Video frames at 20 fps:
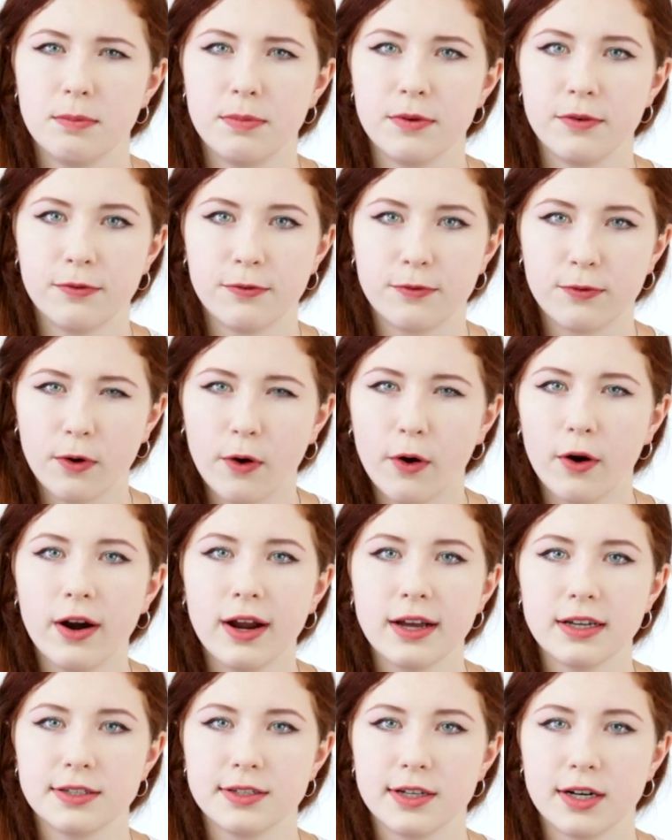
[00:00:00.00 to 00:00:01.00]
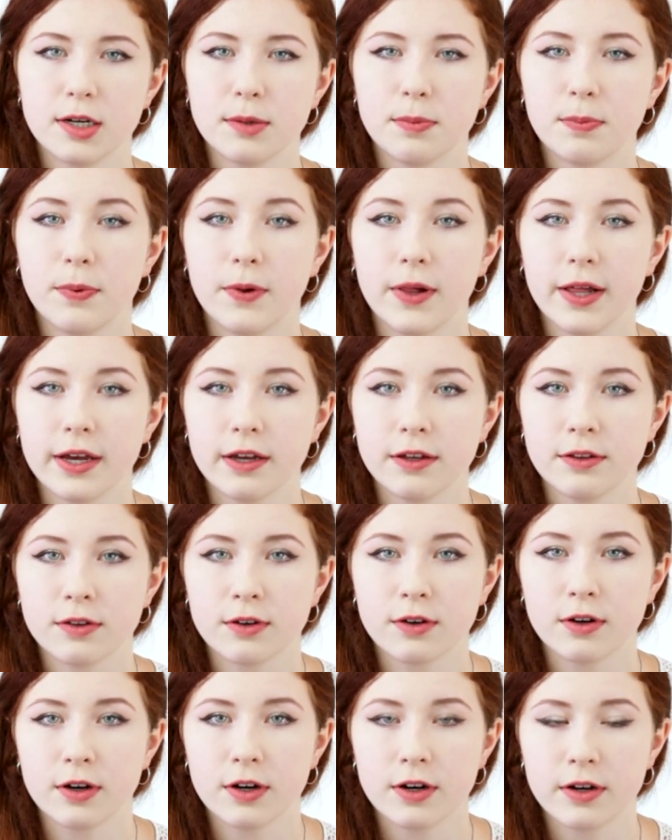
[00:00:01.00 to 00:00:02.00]
before I started playing the
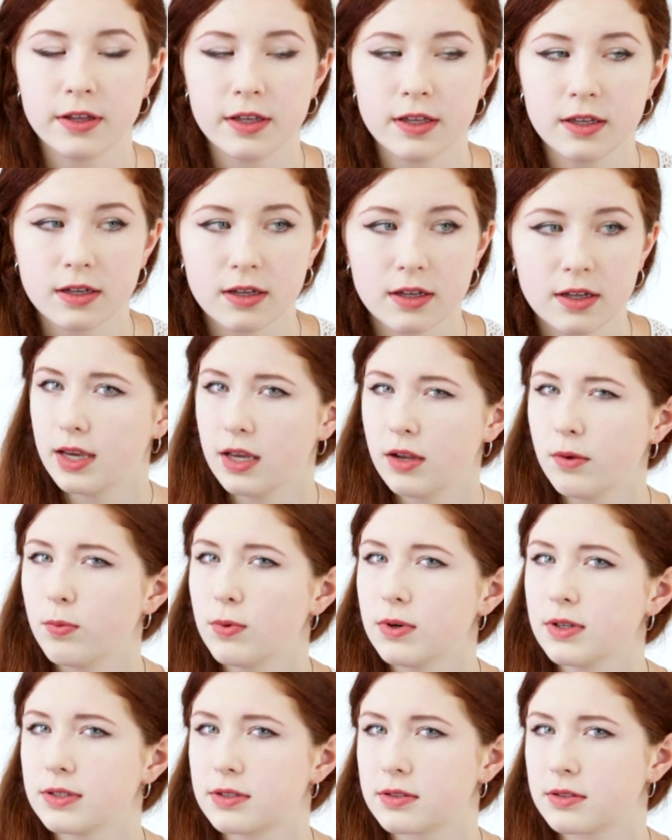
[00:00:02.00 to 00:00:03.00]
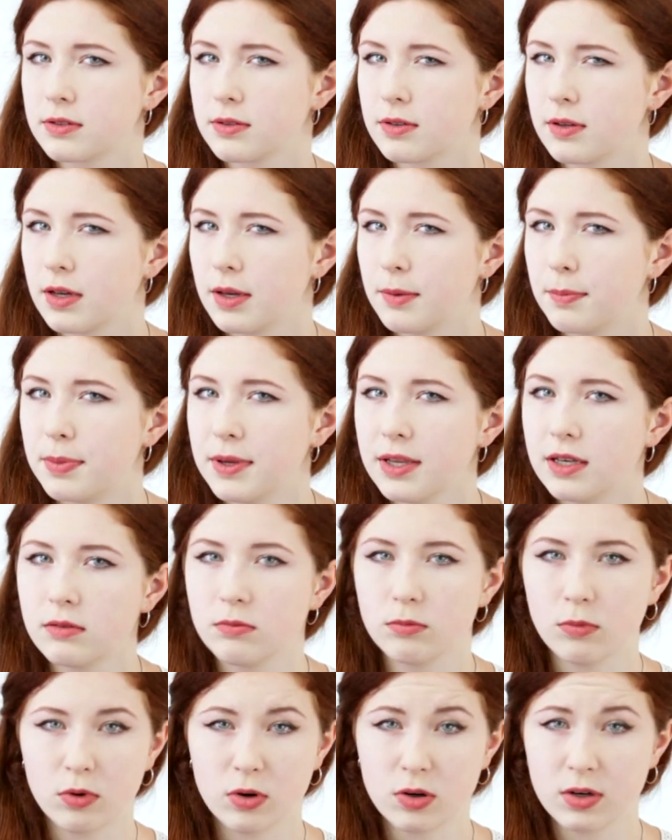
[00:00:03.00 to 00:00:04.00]
gurdy, it was a bit
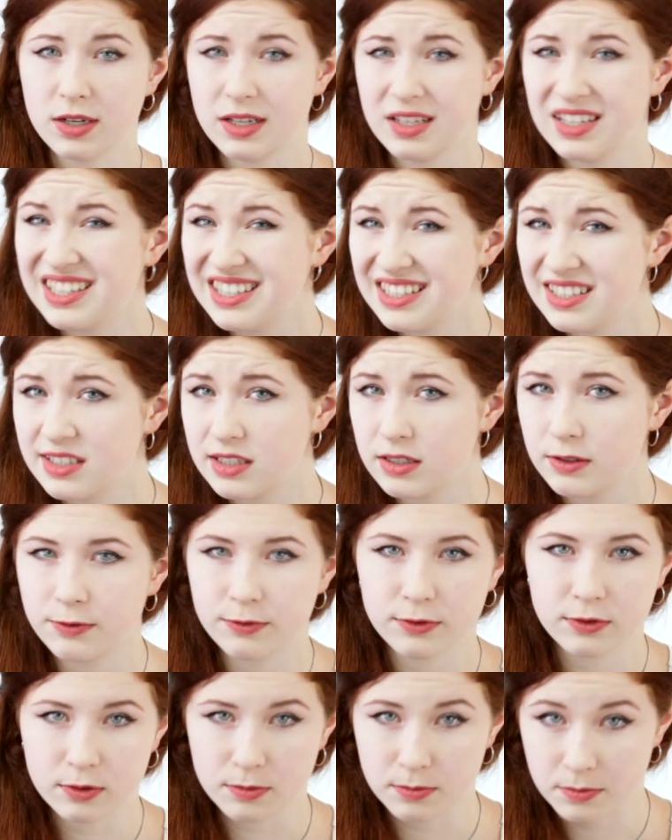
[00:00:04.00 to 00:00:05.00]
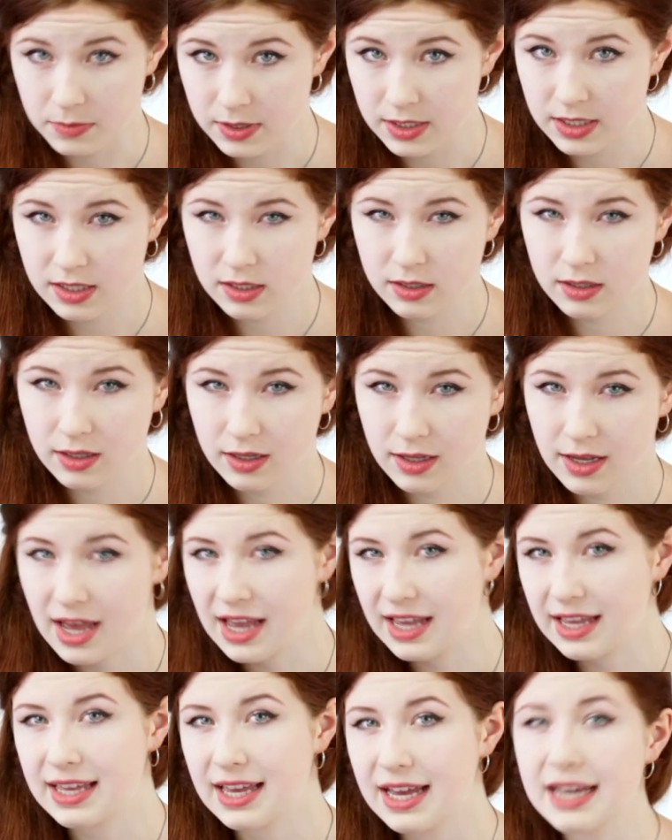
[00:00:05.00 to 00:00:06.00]
more easy for me,
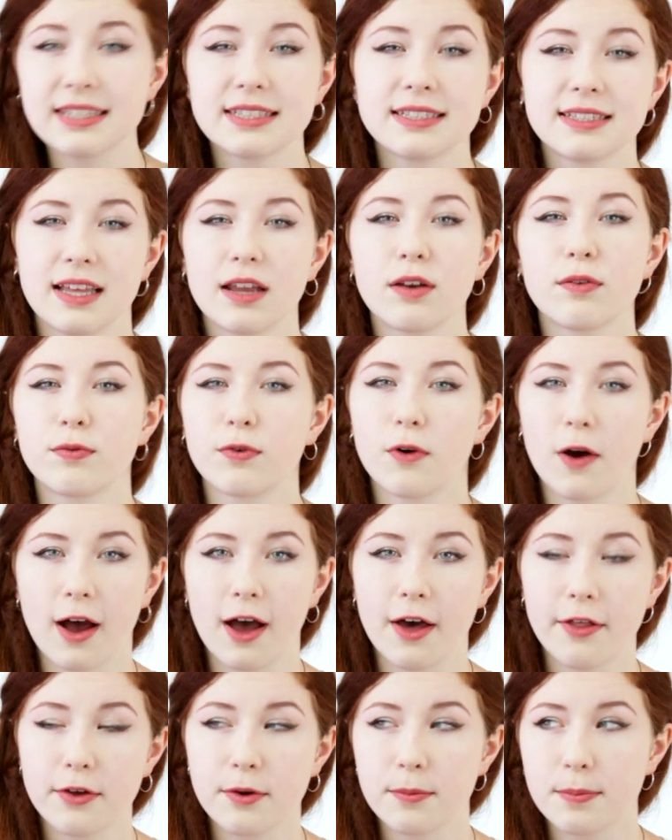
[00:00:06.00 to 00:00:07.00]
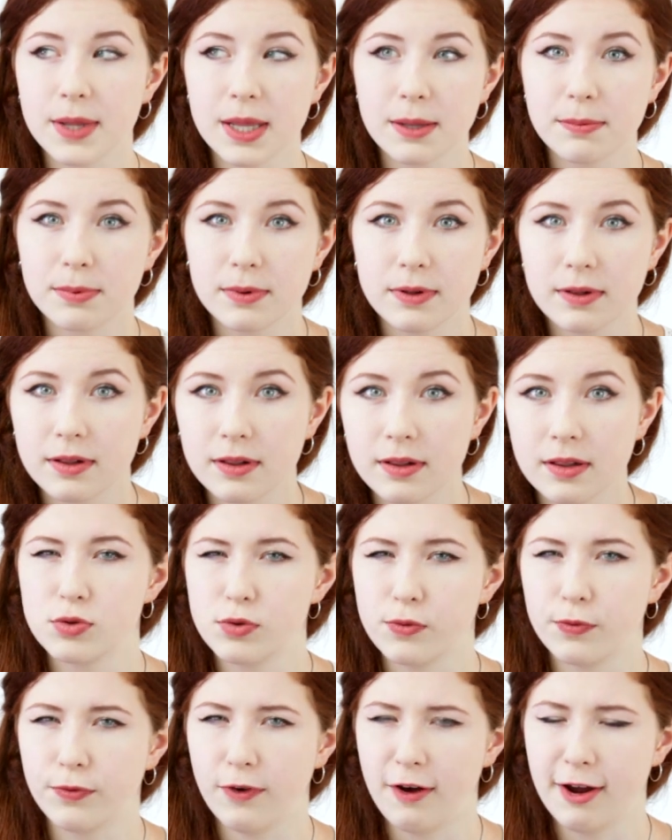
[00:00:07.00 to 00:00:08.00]
I guess, than for other people
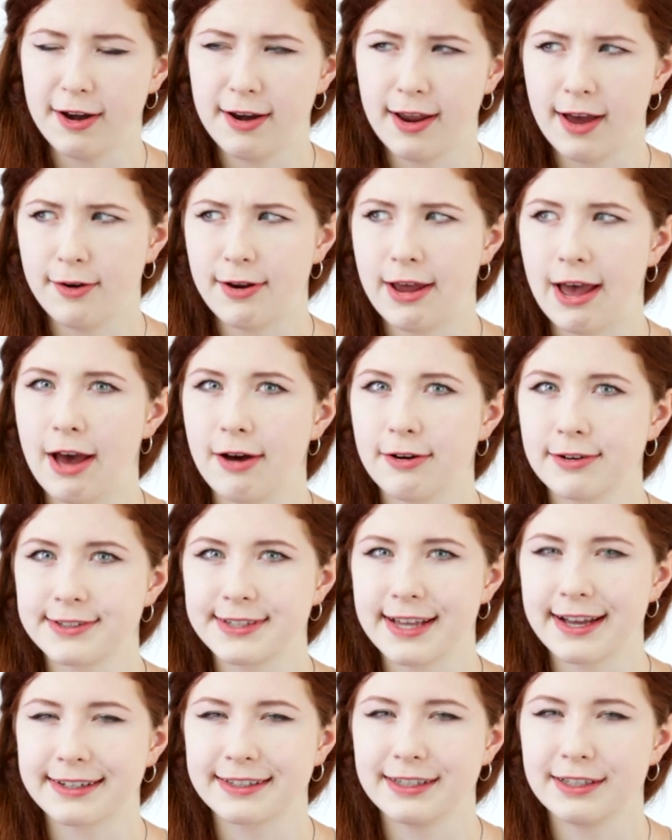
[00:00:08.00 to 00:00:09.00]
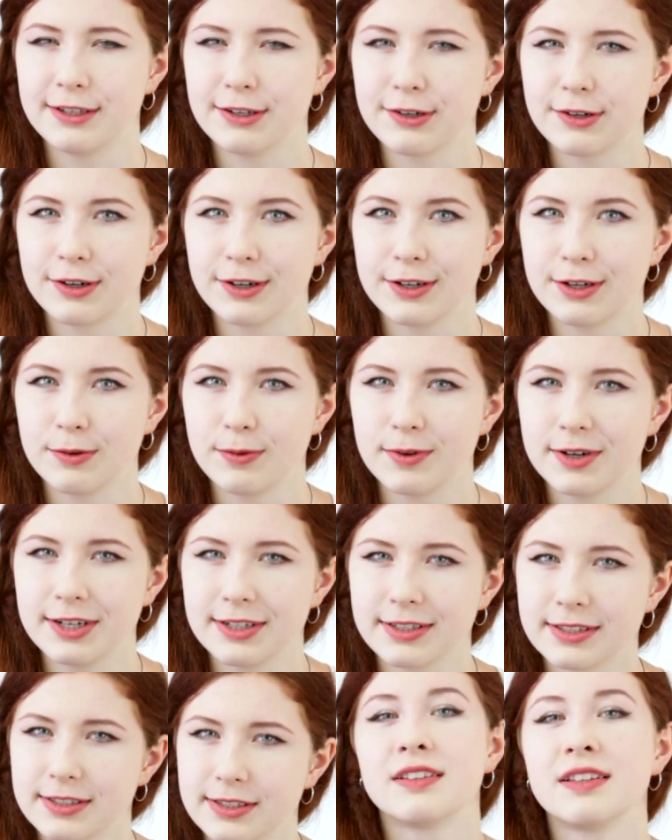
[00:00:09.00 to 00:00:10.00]
to find out how exactly the gurdy
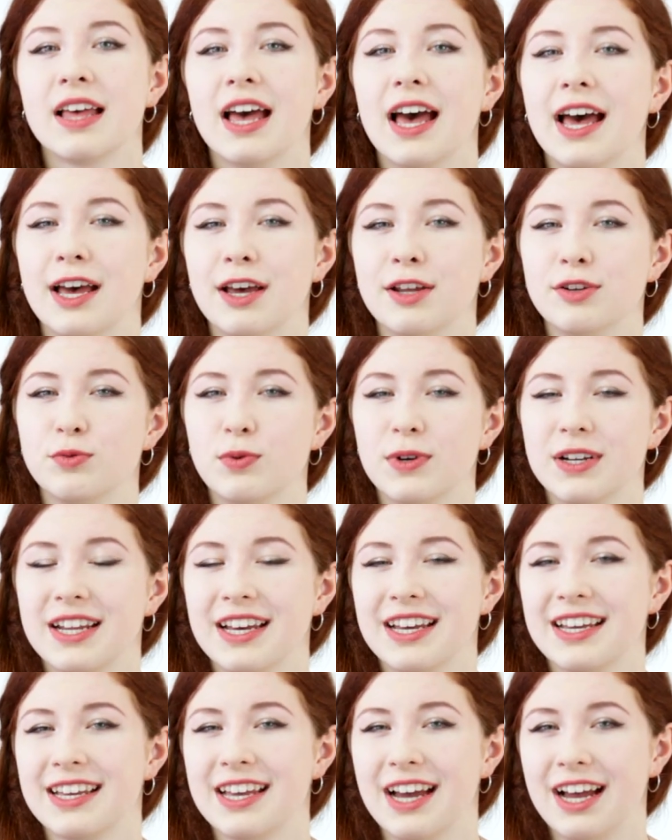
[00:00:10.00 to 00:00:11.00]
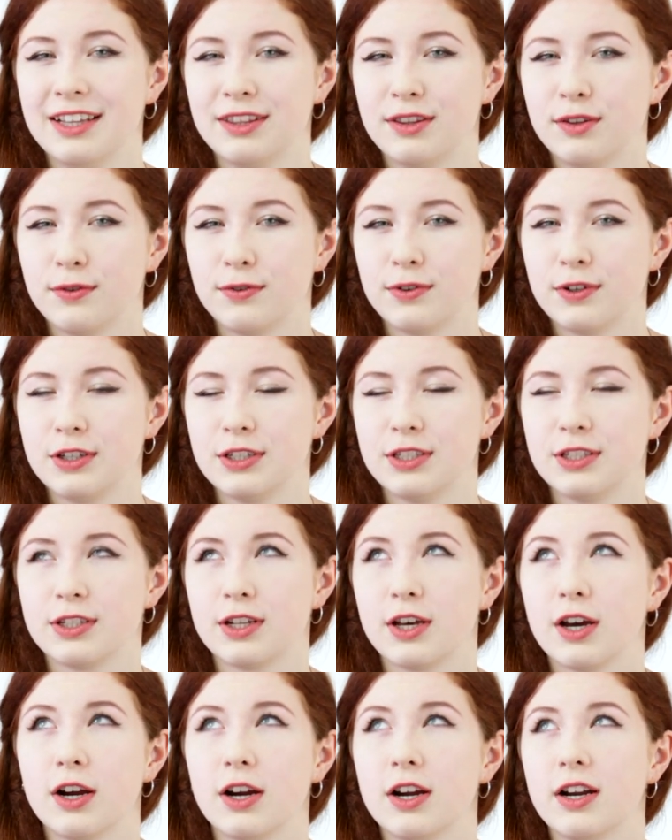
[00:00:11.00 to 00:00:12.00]
works. And when I got the
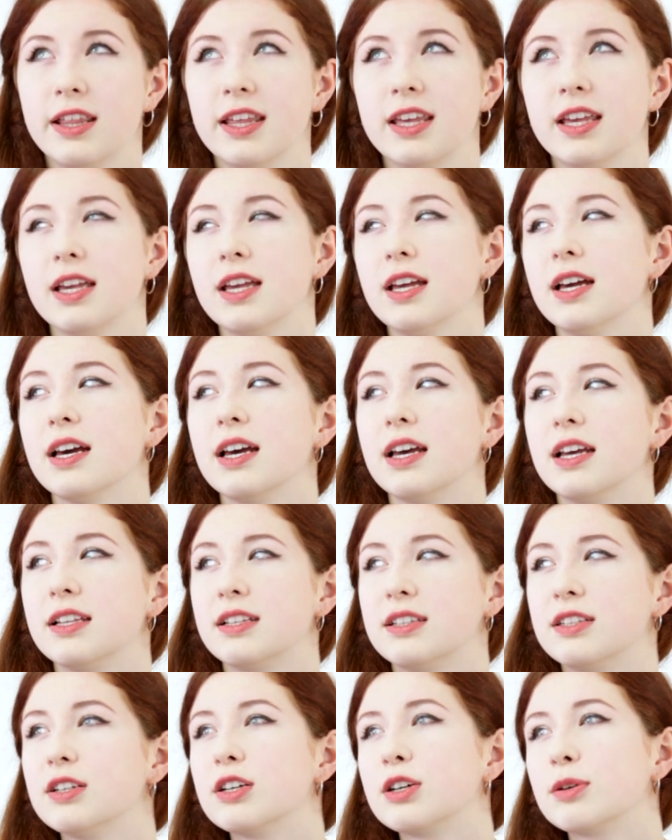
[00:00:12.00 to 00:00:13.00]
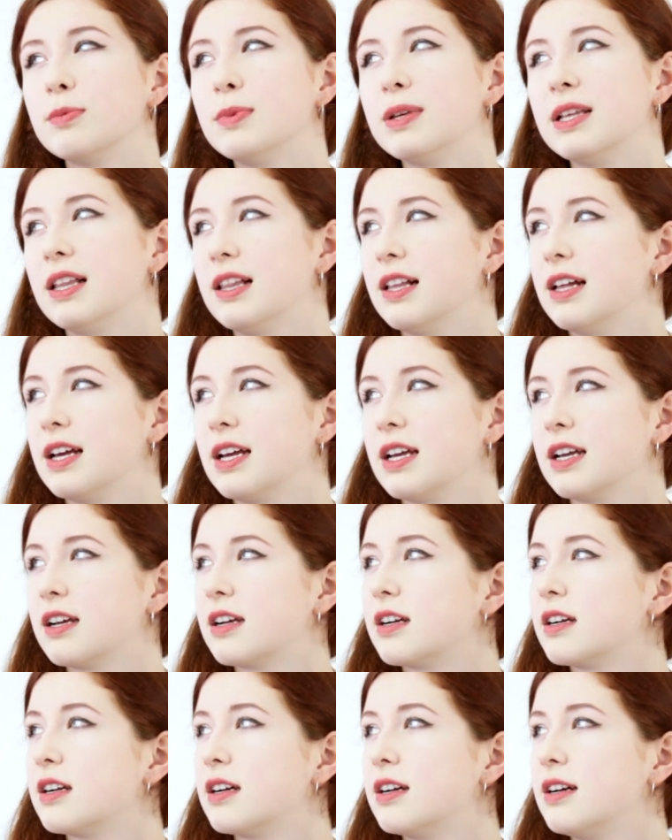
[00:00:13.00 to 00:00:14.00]
first gurdy, it took me like